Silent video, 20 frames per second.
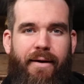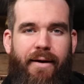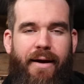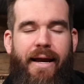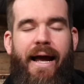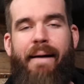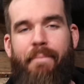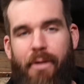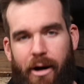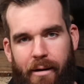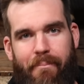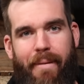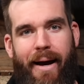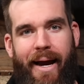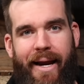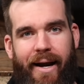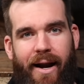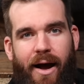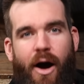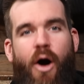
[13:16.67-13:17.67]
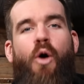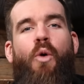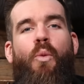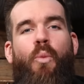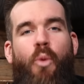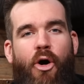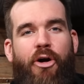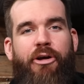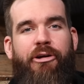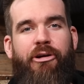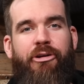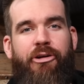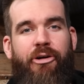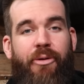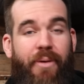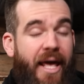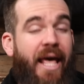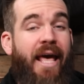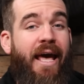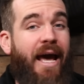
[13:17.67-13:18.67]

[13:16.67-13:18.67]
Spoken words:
come on, mate, what are you doing?